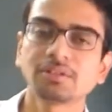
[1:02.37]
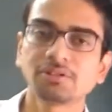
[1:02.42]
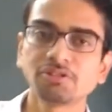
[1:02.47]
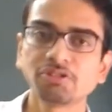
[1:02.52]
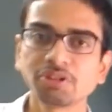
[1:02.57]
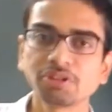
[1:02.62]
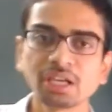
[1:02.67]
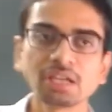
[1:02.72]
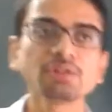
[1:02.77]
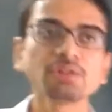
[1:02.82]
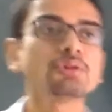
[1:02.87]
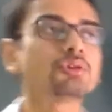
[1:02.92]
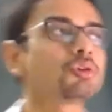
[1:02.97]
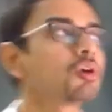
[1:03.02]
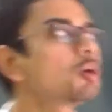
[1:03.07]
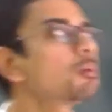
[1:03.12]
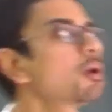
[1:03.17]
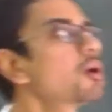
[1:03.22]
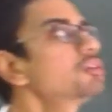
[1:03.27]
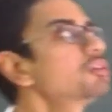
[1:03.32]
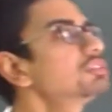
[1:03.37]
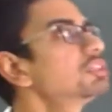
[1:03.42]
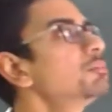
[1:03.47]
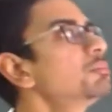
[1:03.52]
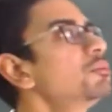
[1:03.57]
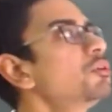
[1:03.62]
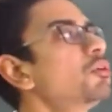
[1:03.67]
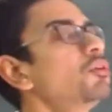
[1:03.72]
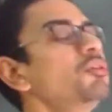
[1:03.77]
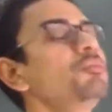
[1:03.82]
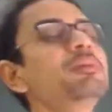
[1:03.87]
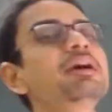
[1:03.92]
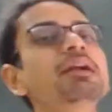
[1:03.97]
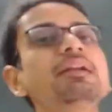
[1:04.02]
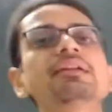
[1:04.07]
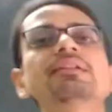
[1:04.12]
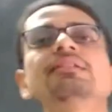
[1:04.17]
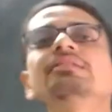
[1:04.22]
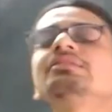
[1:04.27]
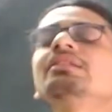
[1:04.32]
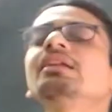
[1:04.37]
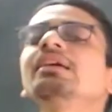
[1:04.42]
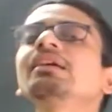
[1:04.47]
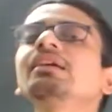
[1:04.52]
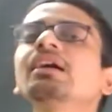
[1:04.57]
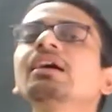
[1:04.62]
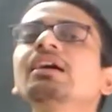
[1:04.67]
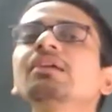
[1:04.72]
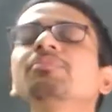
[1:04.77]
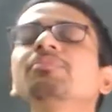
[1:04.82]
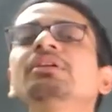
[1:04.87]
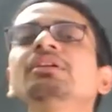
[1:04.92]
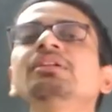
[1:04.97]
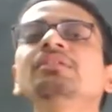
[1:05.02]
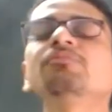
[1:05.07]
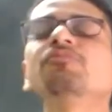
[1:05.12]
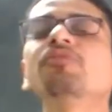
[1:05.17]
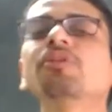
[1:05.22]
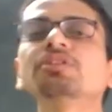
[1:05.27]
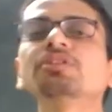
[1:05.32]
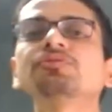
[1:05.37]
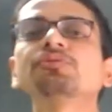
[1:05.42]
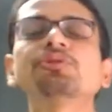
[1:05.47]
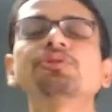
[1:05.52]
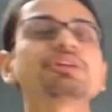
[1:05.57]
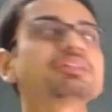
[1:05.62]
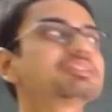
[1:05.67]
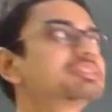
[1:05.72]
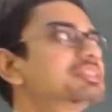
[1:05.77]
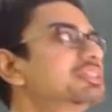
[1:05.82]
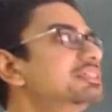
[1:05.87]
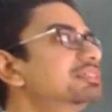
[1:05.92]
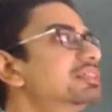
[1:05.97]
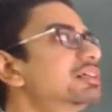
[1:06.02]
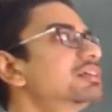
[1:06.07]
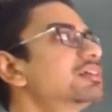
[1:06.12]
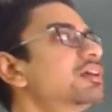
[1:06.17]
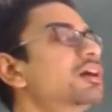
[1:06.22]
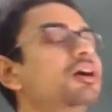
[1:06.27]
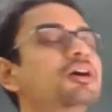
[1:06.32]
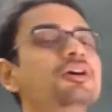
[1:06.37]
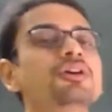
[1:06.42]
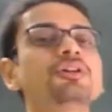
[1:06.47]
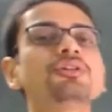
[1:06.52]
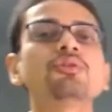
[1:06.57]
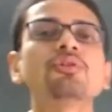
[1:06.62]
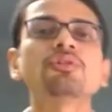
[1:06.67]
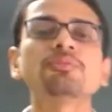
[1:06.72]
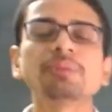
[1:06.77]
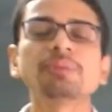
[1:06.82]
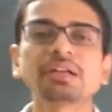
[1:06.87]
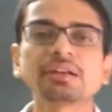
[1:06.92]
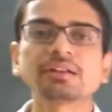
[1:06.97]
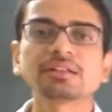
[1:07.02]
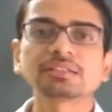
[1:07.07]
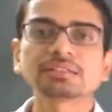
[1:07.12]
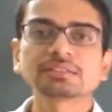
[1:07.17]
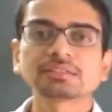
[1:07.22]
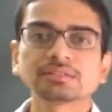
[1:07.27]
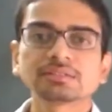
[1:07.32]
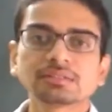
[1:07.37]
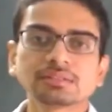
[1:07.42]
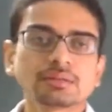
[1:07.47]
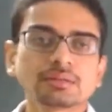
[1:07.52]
Okay, you know about some non-metals like carbon, phosphorus, these are non-metals.